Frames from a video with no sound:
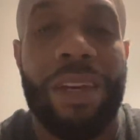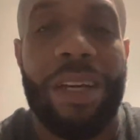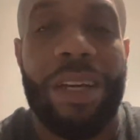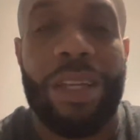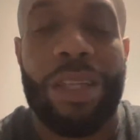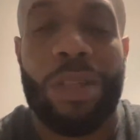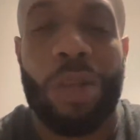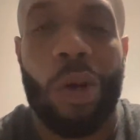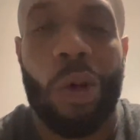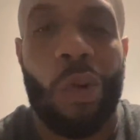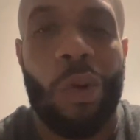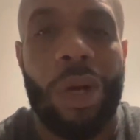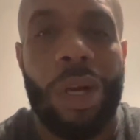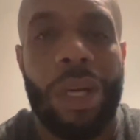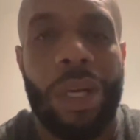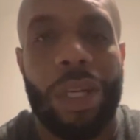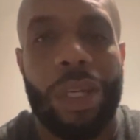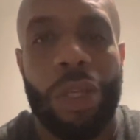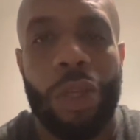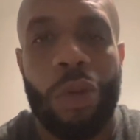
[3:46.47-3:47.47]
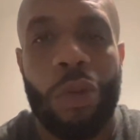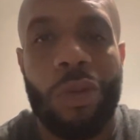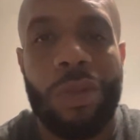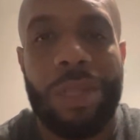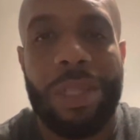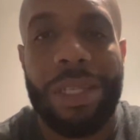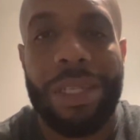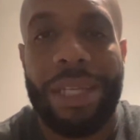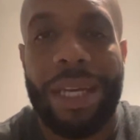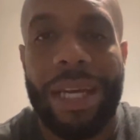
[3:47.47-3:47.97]
So use
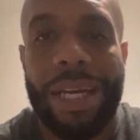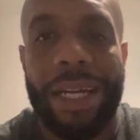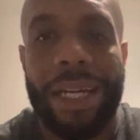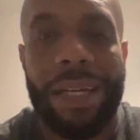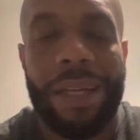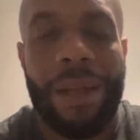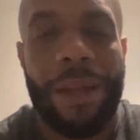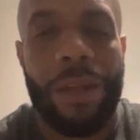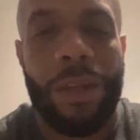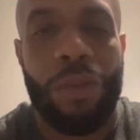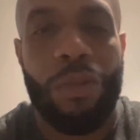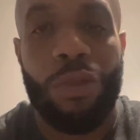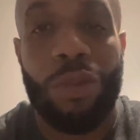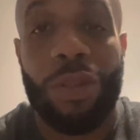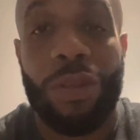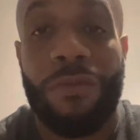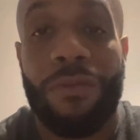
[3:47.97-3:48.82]
today, use the